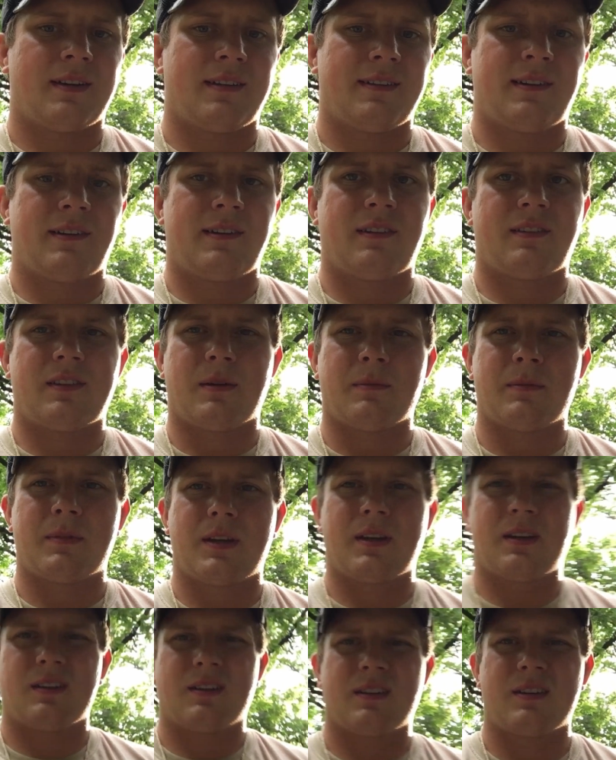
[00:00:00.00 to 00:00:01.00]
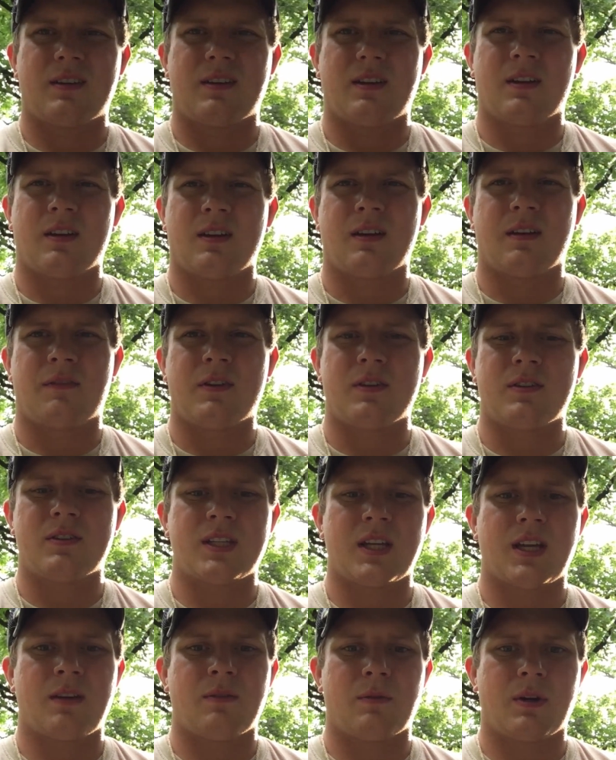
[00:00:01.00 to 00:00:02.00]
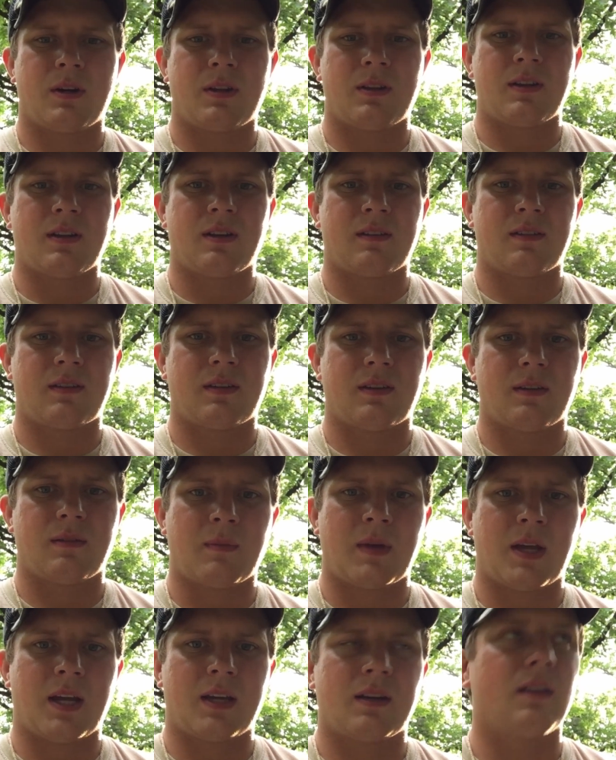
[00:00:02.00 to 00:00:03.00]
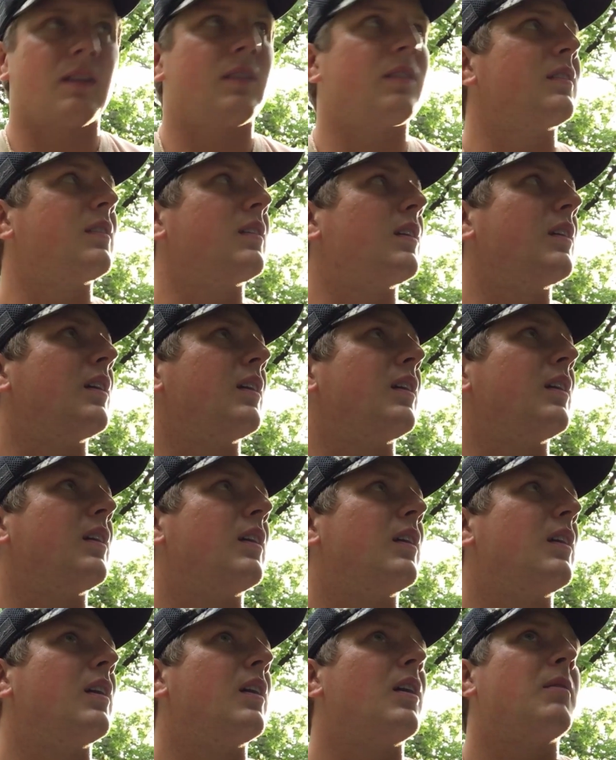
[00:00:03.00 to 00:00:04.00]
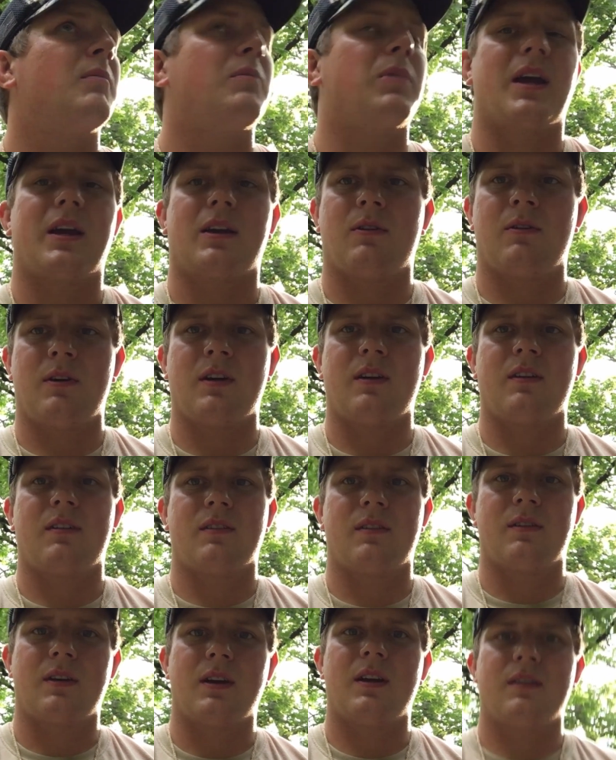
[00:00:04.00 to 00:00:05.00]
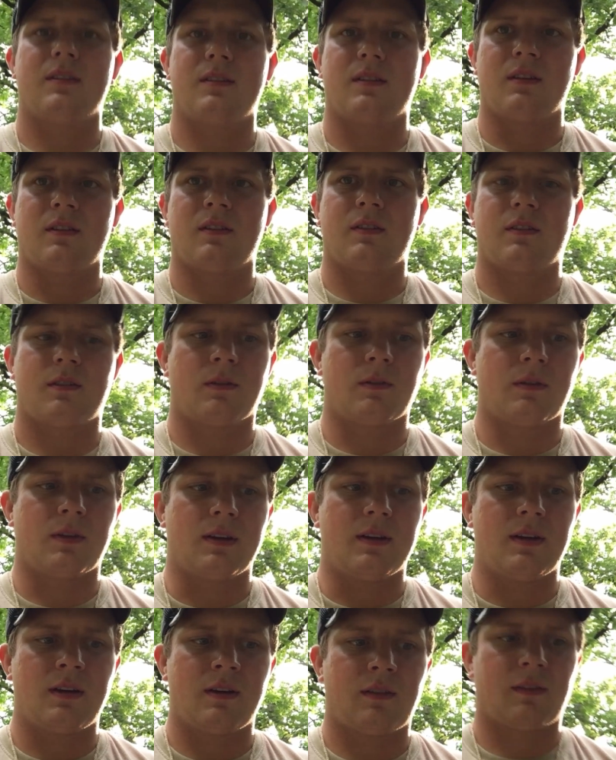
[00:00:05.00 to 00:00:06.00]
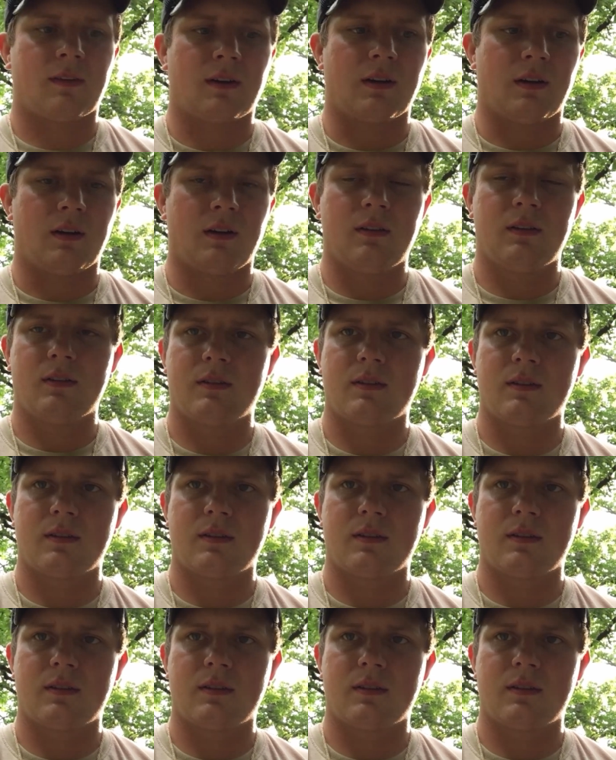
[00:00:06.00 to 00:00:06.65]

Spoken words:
of learned something. Yeah, if you send one of these Magnus Black Hornet serrazers through the deer skull,